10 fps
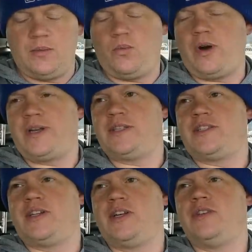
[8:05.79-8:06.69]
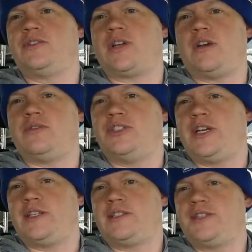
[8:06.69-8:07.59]
what is the news on
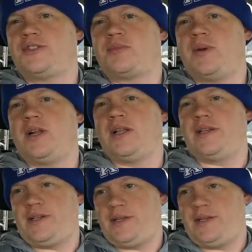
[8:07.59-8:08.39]
Jesse Smollett?